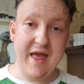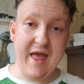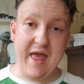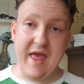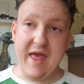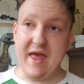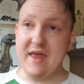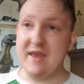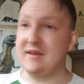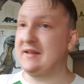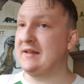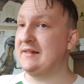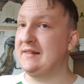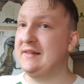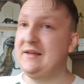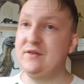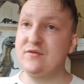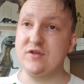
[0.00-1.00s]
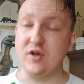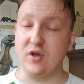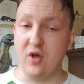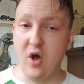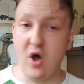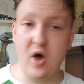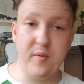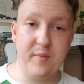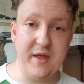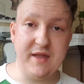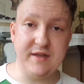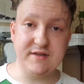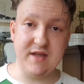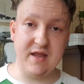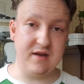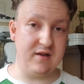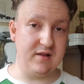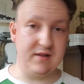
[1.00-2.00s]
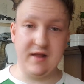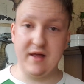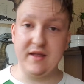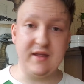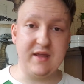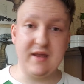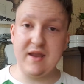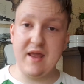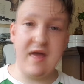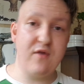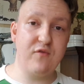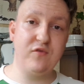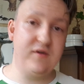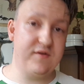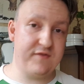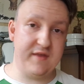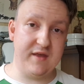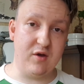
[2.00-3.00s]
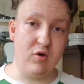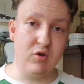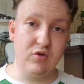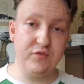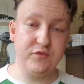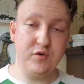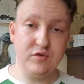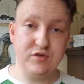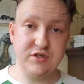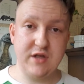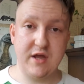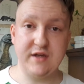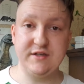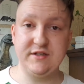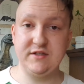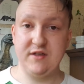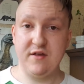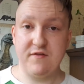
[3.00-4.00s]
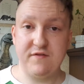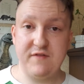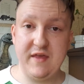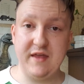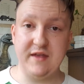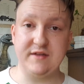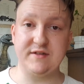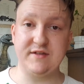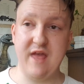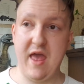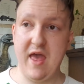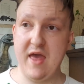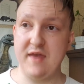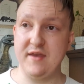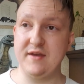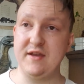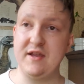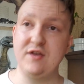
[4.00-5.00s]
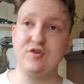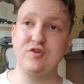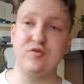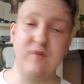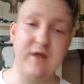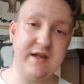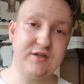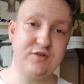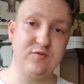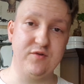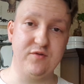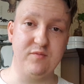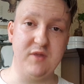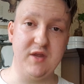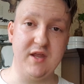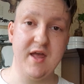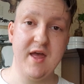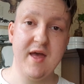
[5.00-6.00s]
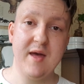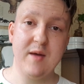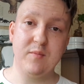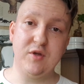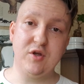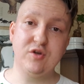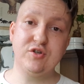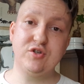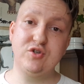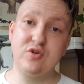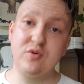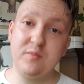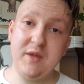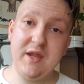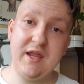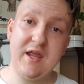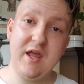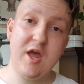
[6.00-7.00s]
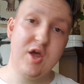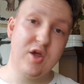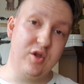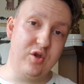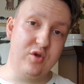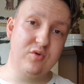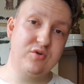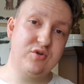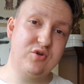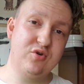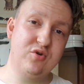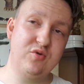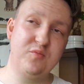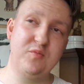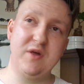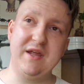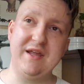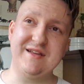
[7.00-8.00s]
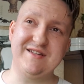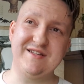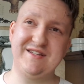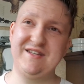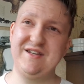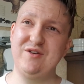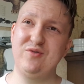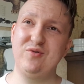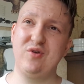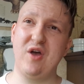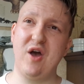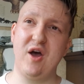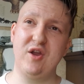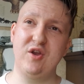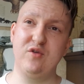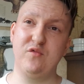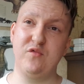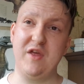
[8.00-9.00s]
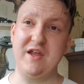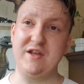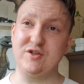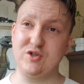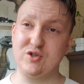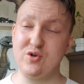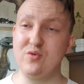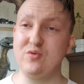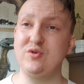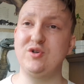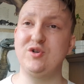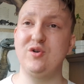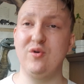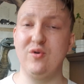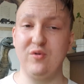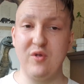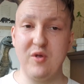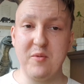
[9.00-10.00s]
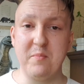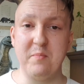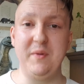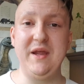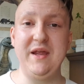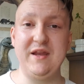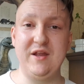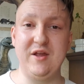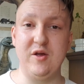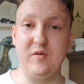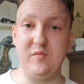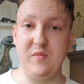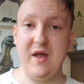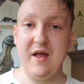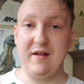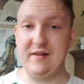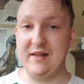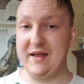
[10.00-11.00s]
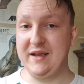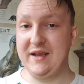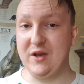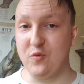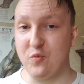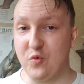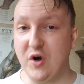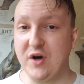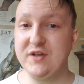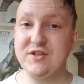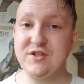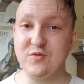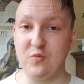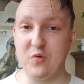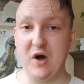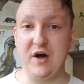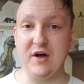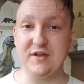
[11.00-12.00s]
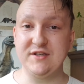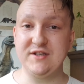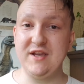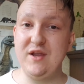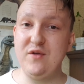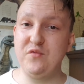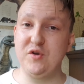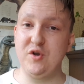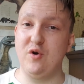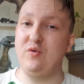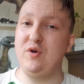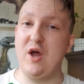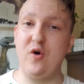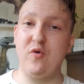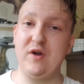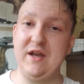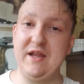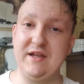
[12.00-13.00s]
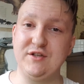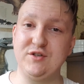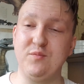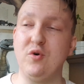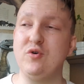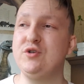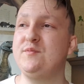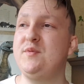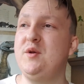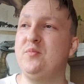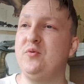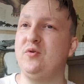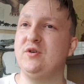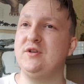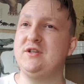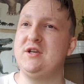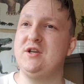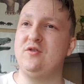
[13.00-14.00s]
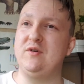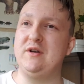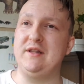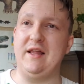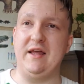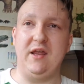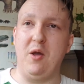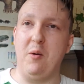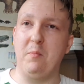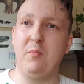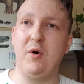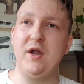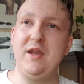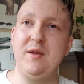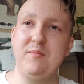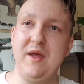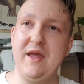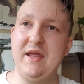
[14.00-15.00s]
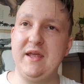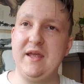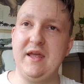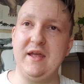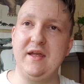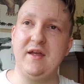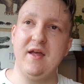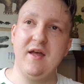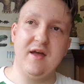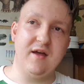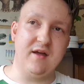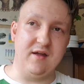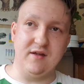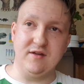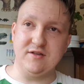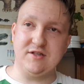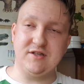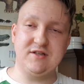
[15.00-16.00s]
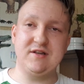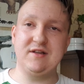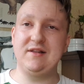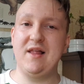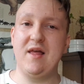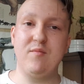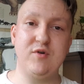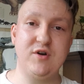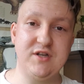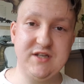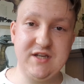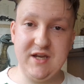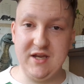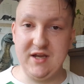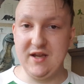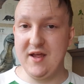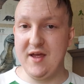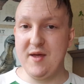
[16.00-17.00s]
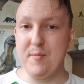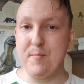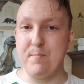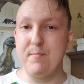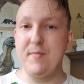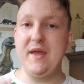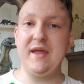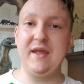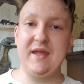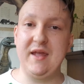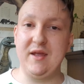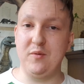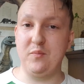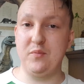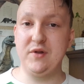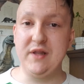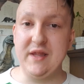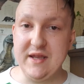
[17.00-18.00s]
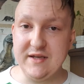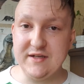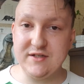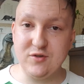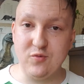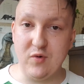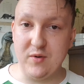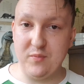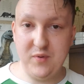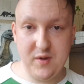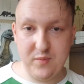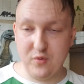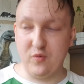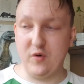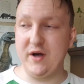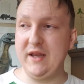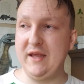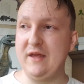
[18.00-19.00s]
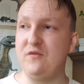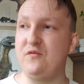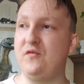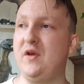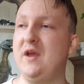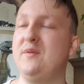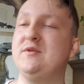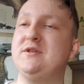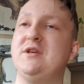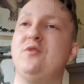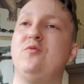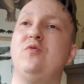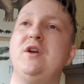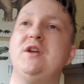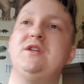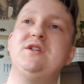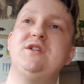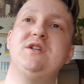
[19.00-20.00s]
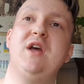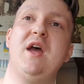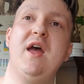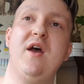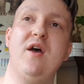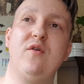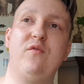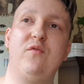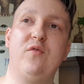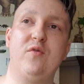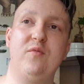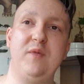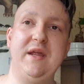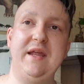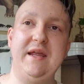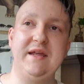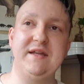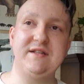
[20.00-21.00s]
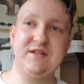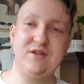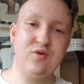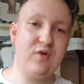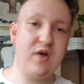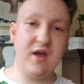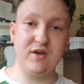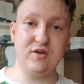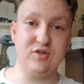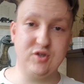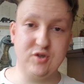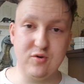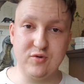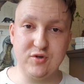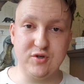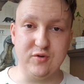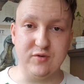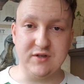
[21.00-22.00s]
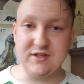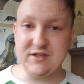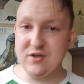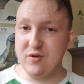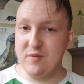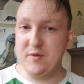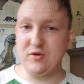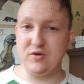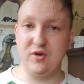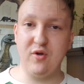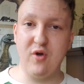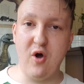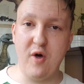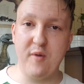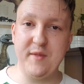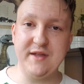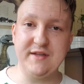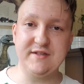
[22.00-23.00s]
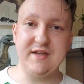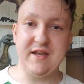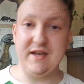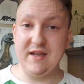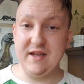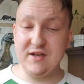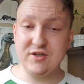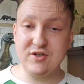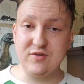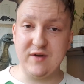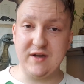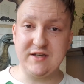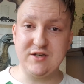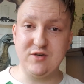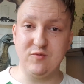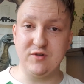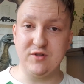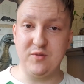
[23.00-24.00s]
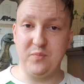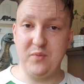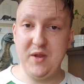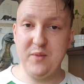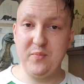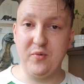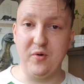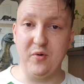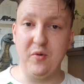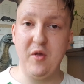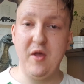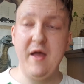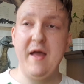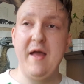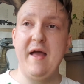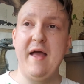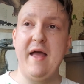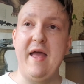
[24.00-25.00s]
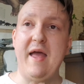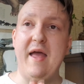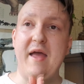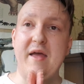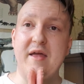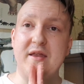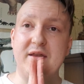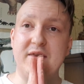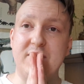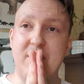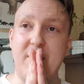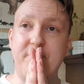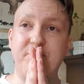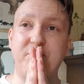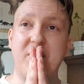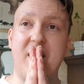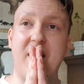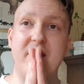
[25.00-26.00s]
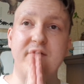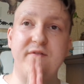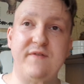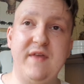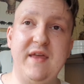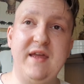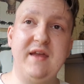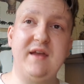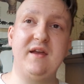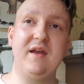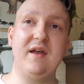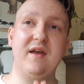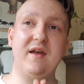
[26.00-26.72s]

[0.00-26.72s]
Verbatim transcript: and that leaves a comment and a like and everything, all of those nice things and that interacts with me because to me YouTube is still kind of a social medium like it once was, even though nowadays most people consider it like a money making, uh, celebrity making place where people want to get famous and rich. For me, it's still kind of social, it's still about the comments and interacting with the people. And I think